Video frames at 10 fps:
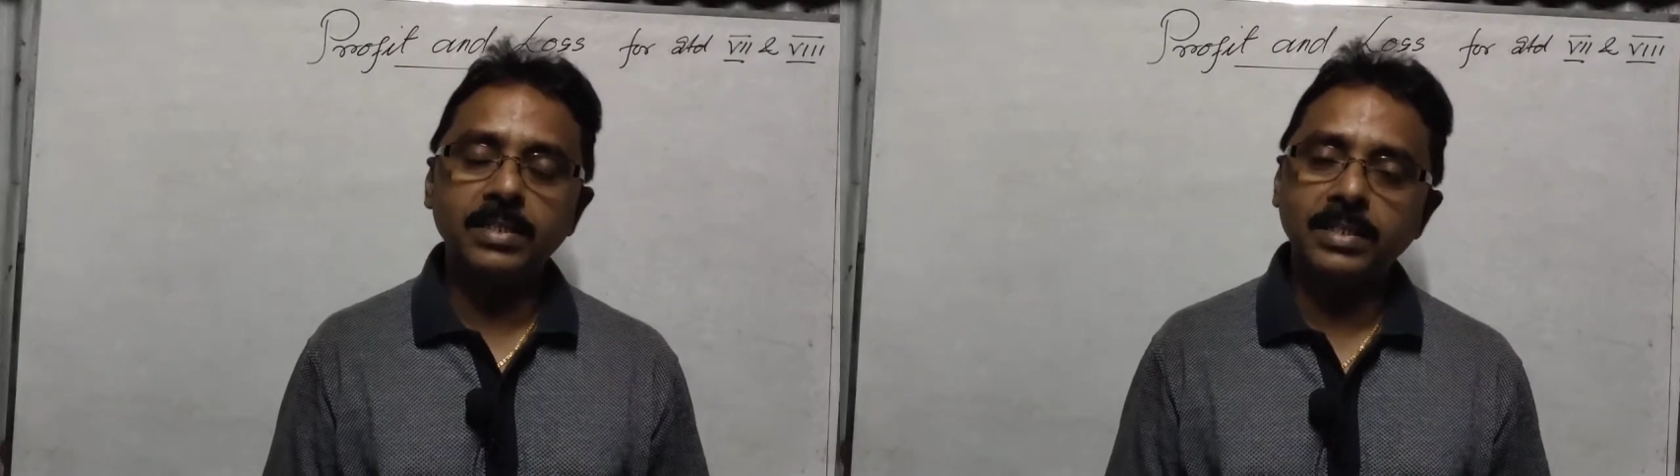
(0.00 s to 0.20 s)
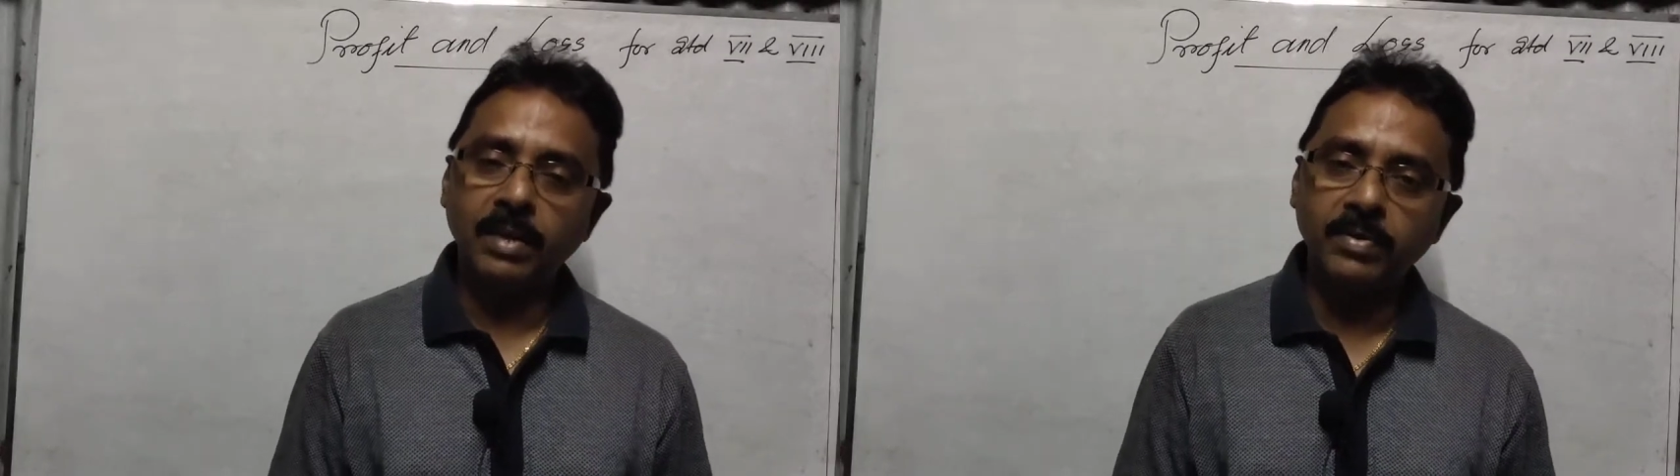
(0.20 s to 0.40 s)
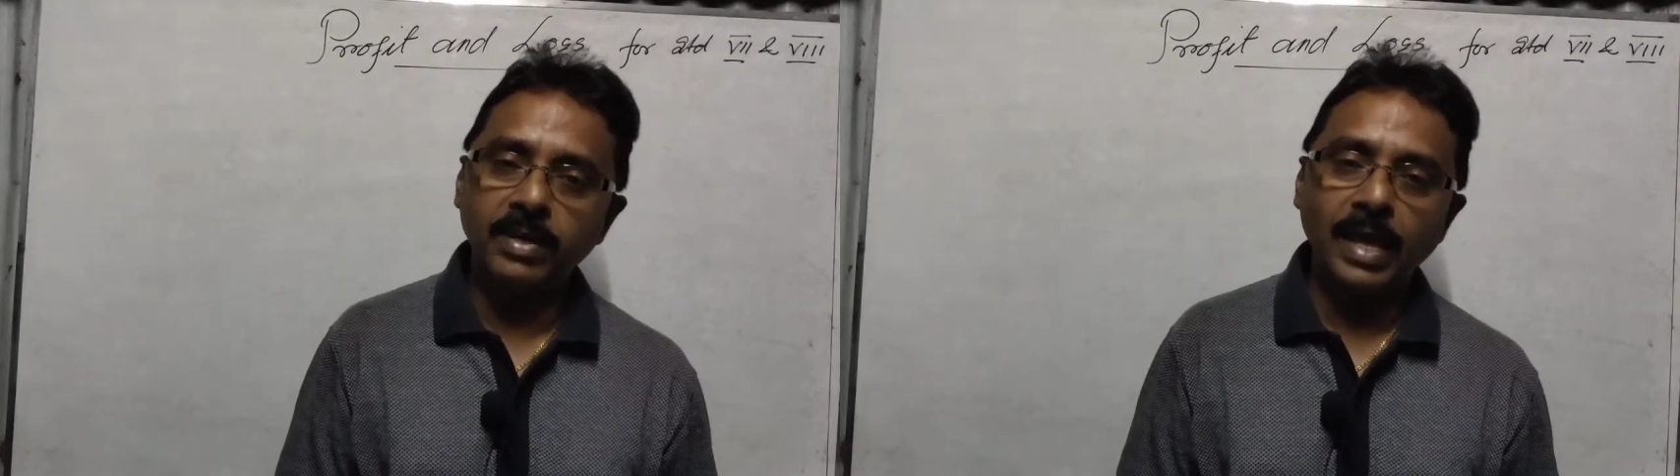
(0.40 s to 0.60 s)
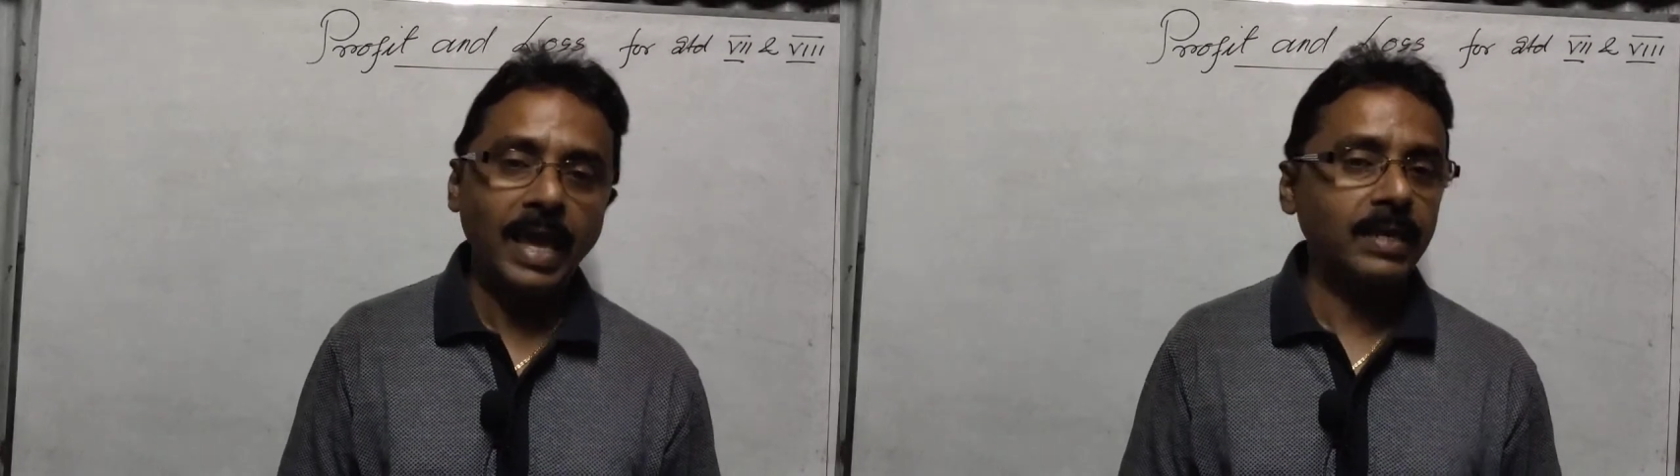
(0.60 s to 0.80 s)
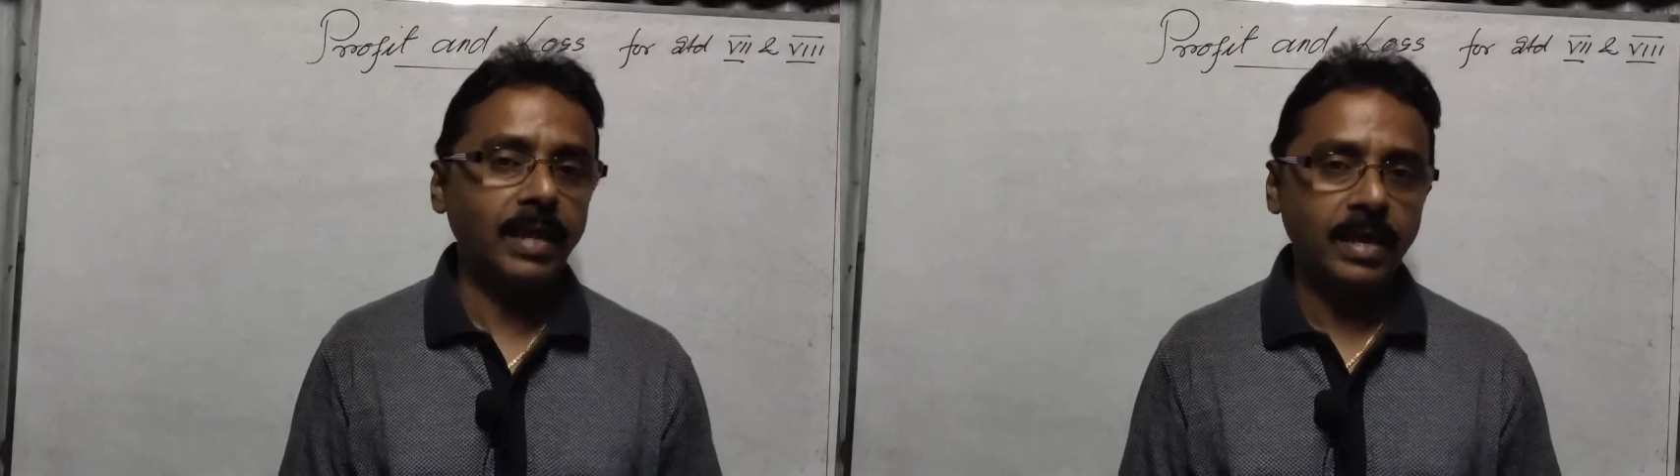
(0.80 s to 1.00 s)
7
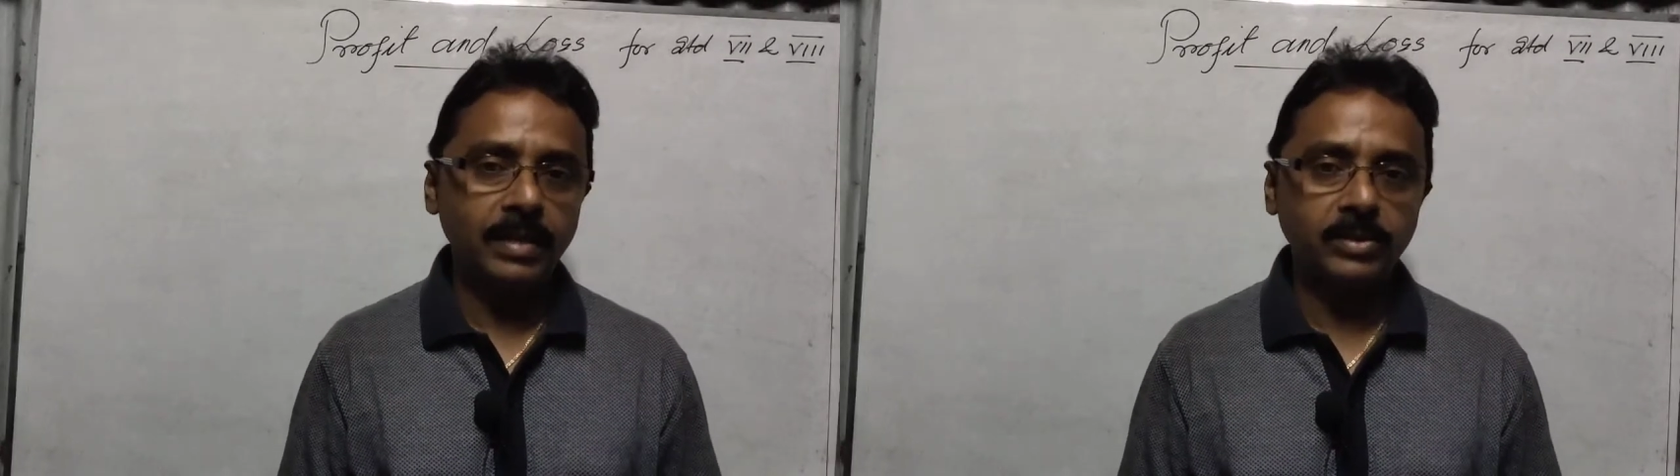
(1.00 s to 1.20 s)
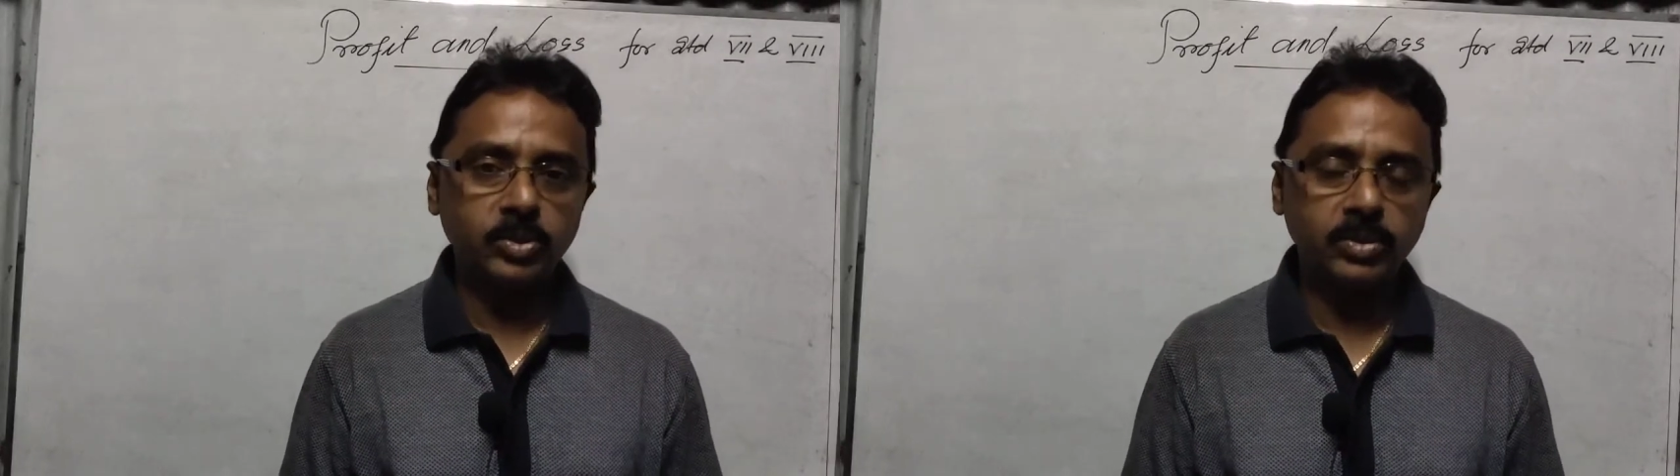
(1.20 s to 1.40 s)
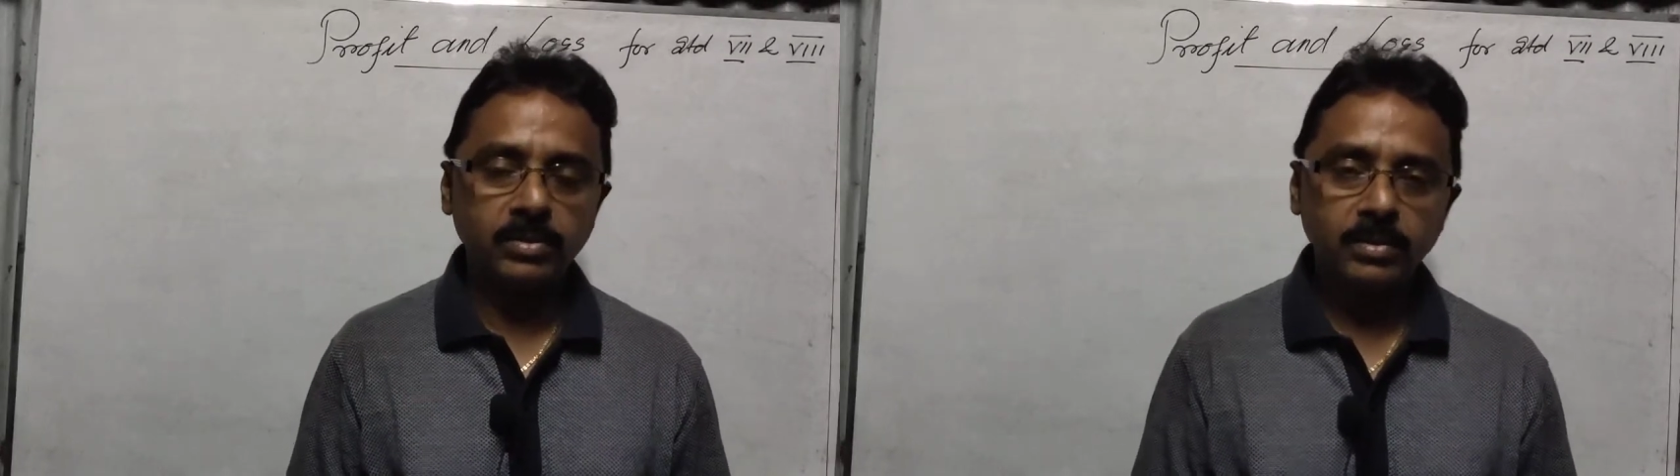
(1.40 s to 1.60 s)
and 8.